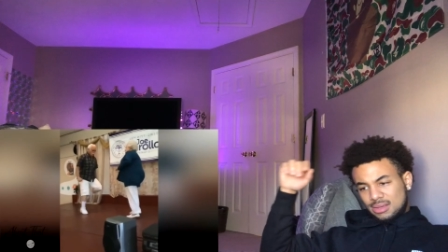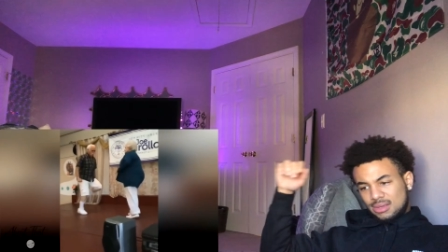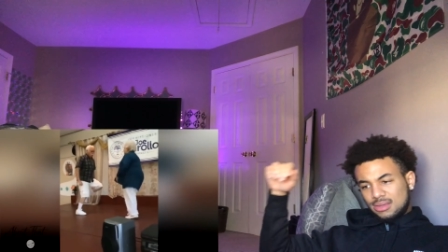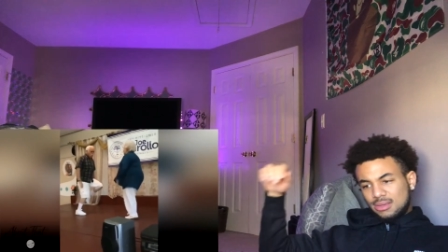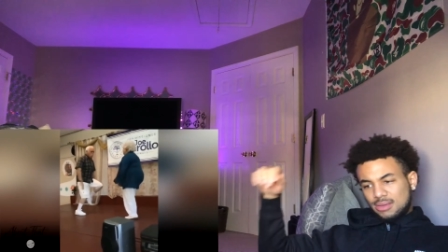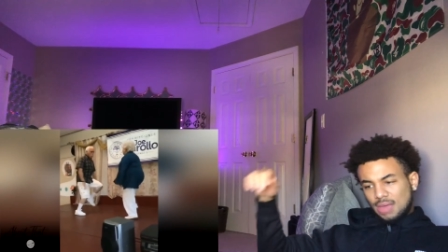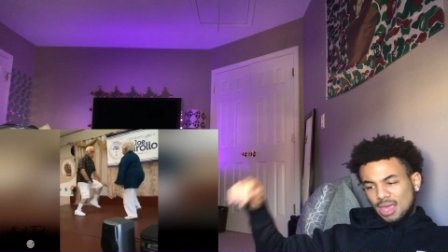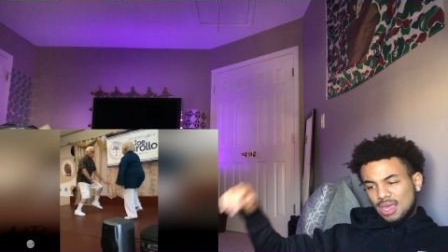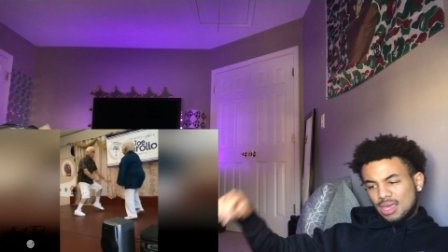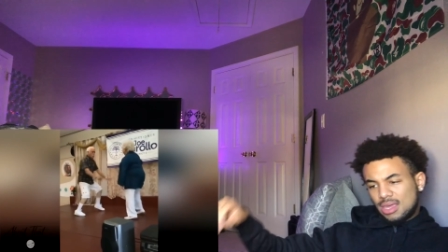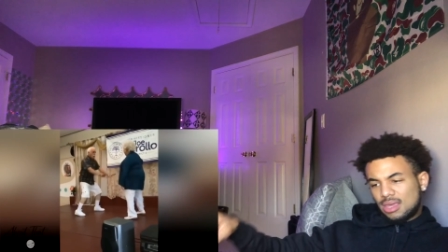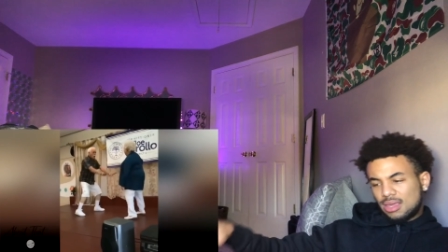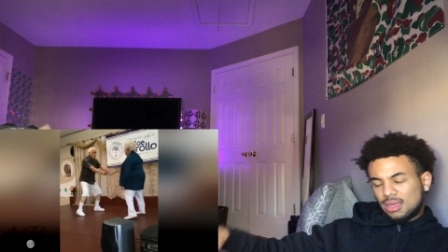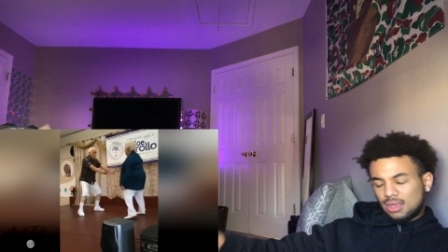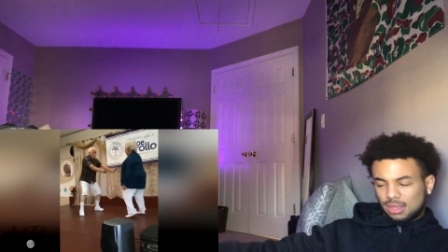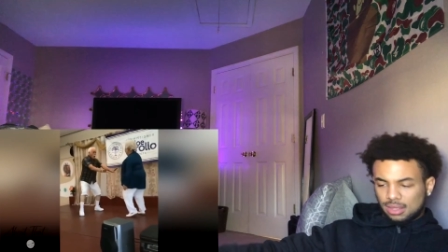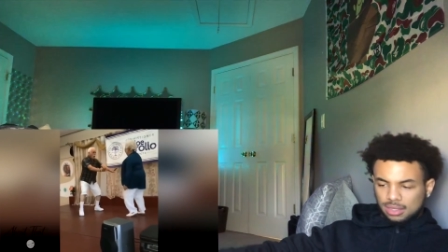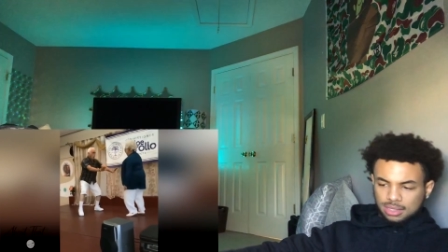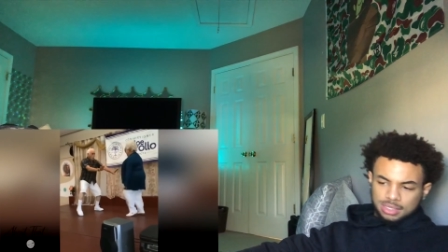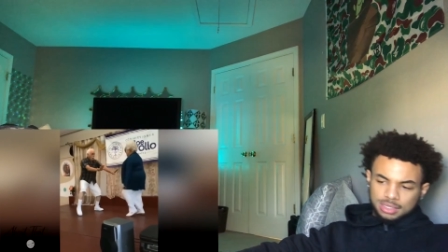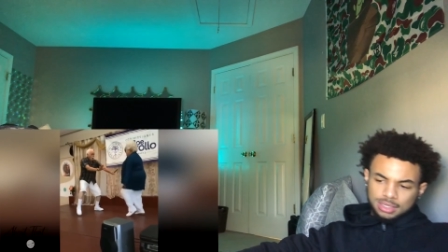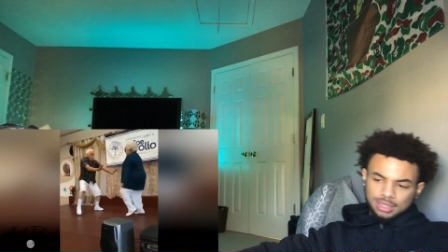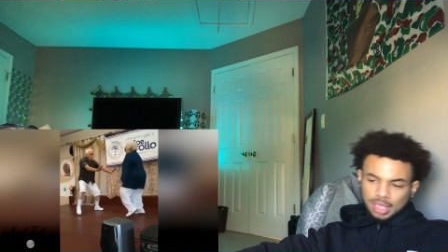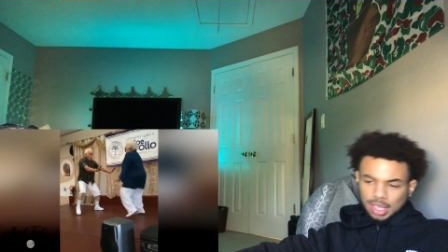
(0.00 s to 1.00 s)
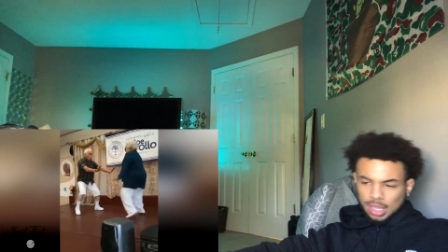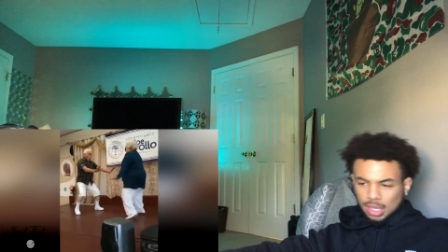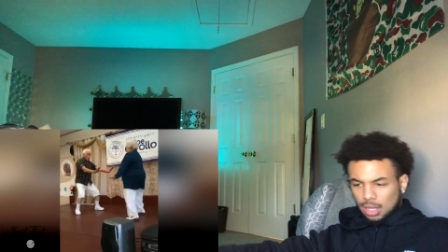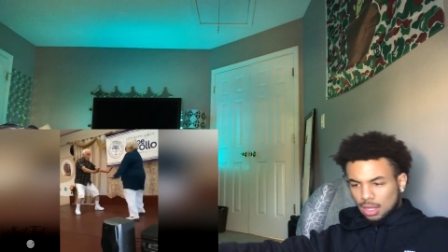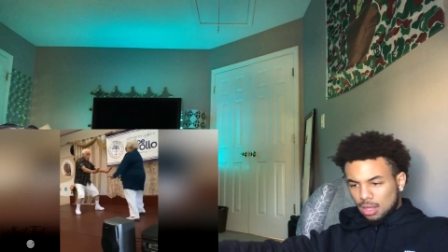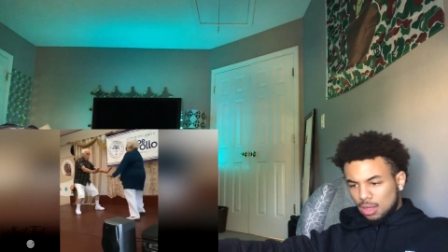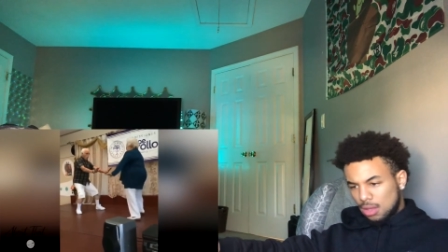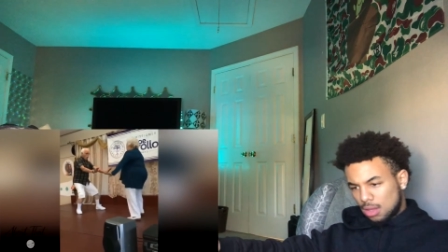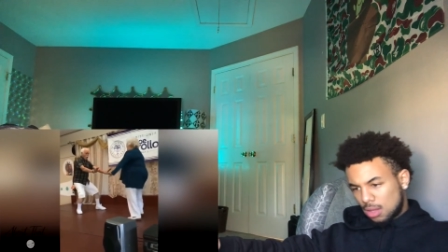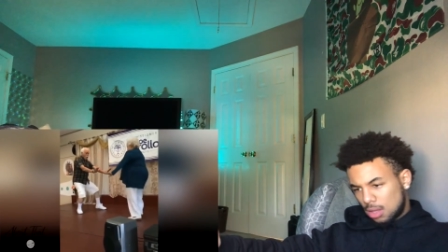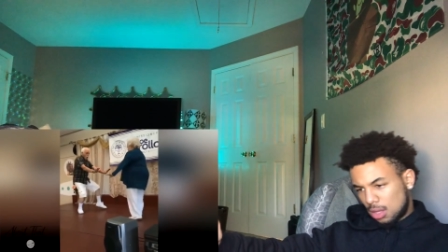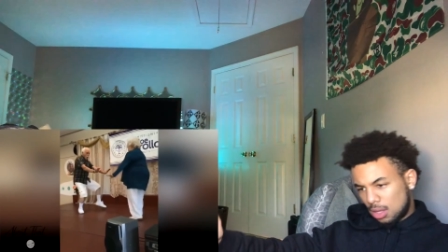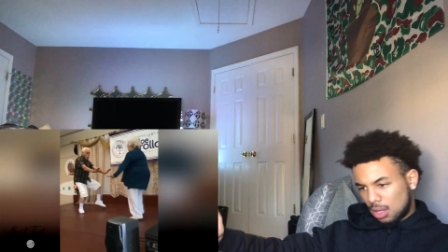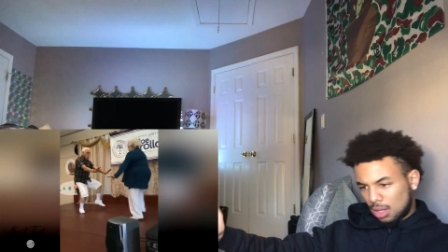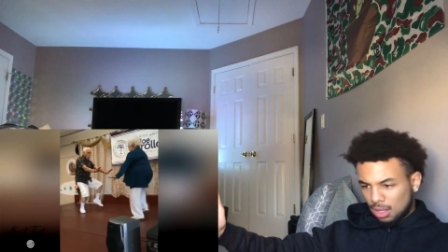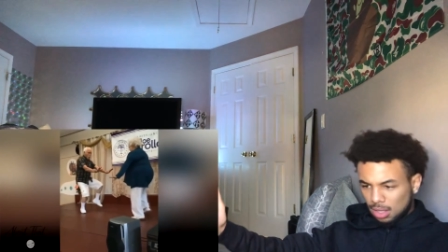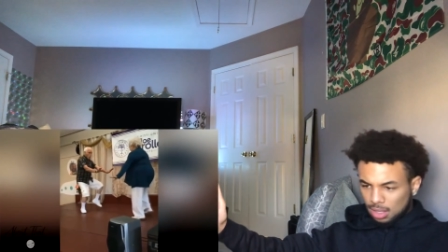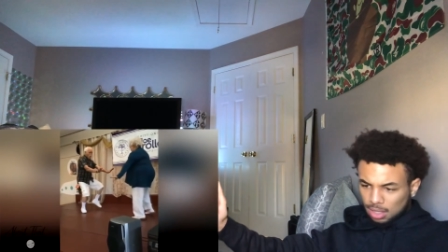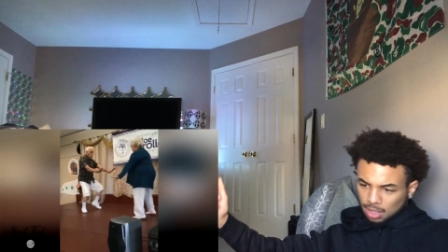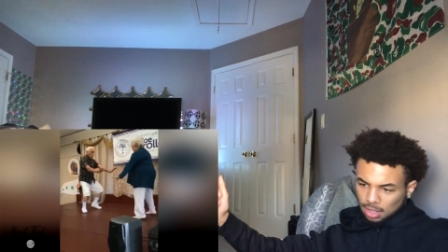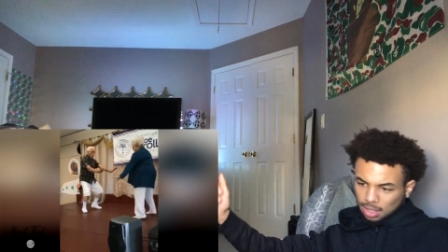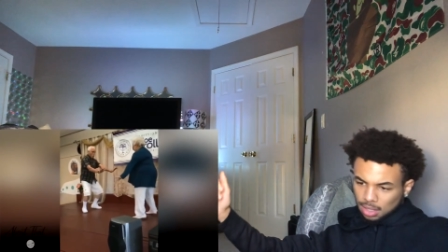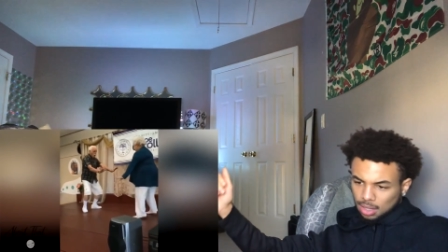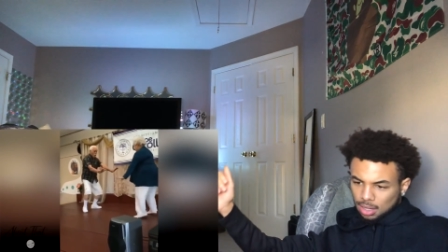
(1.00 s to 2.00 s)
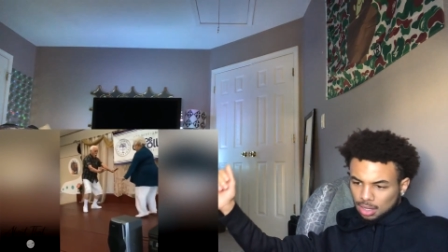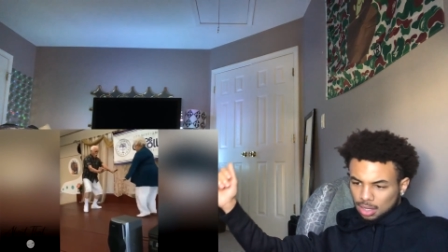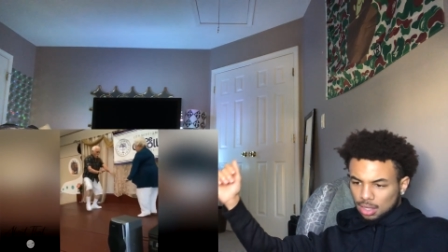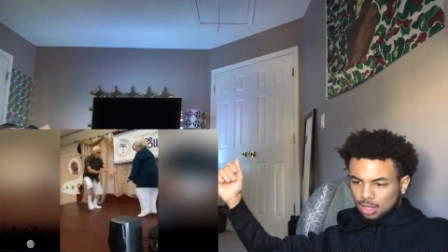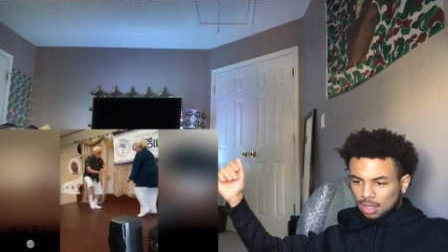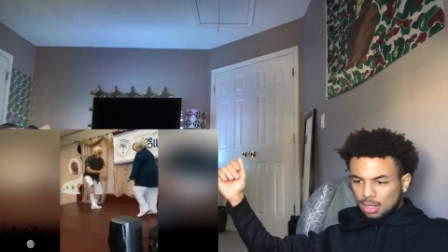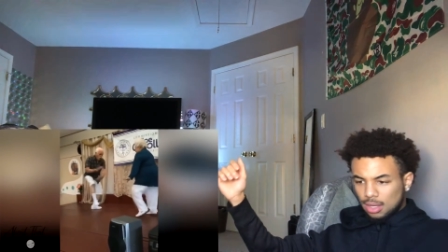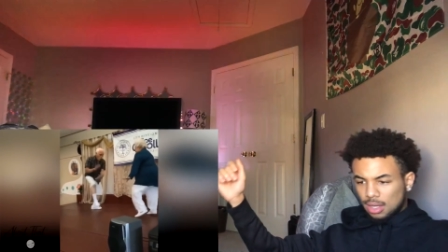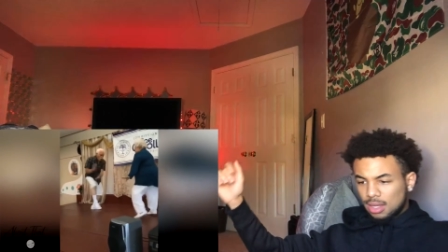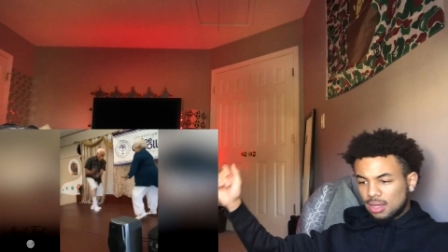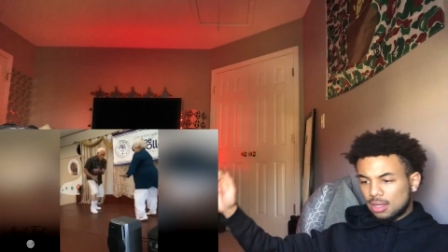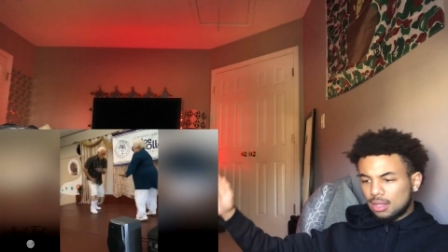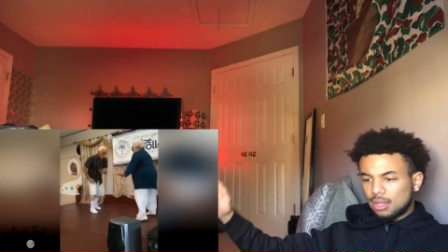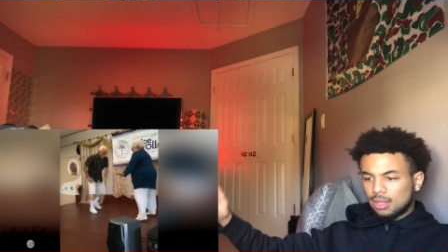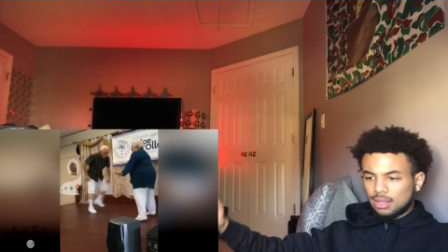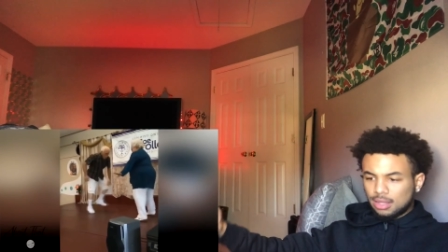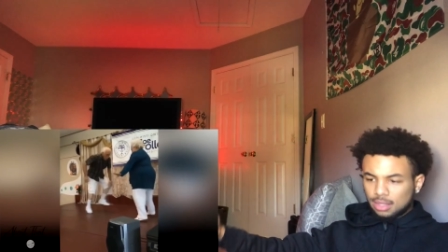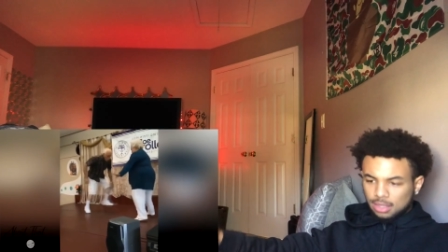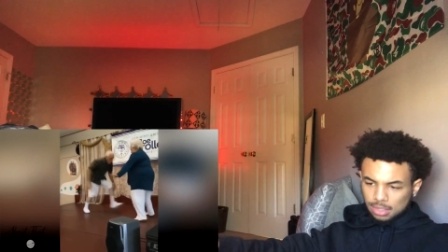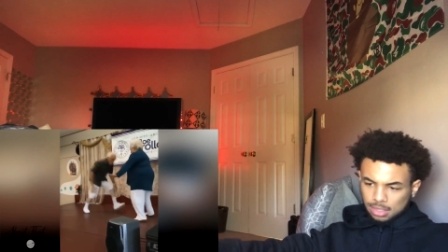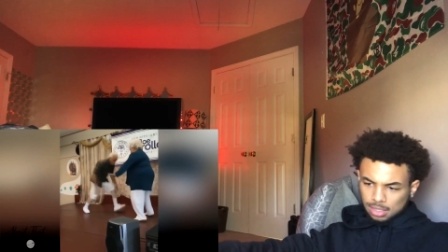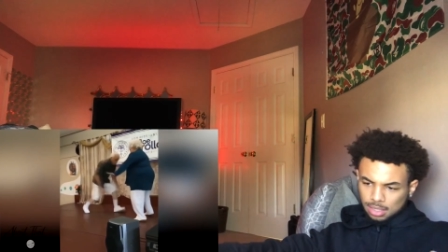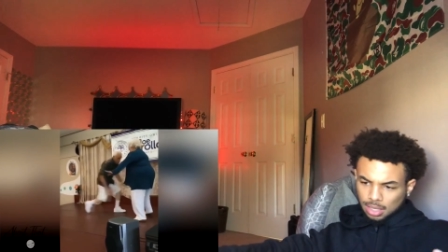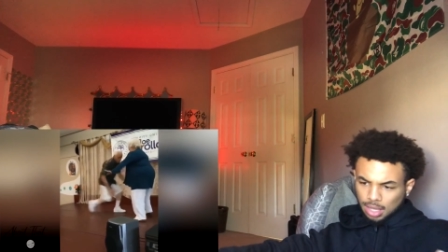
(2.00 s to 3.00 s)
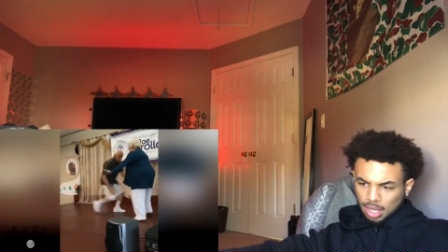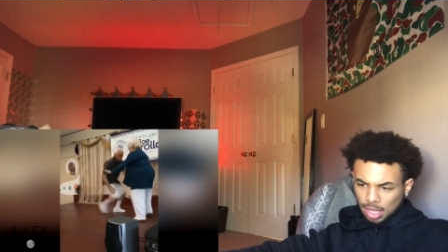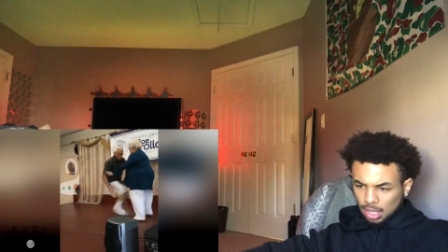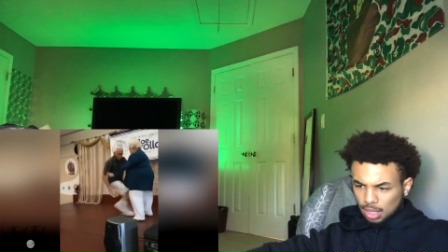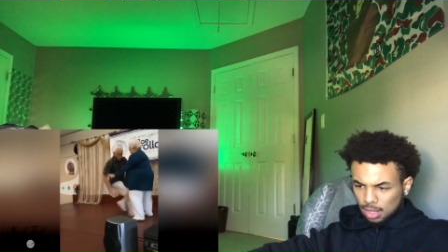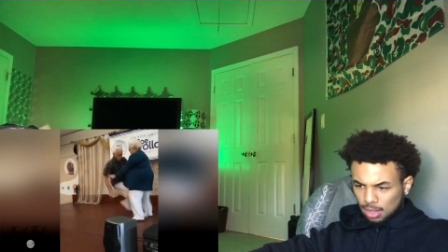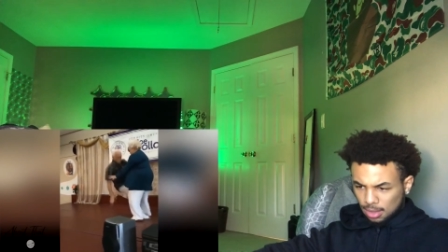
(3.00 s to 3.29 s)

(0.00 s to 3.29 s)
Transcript: Hey, hey, hey, hey, hey, hey, hey,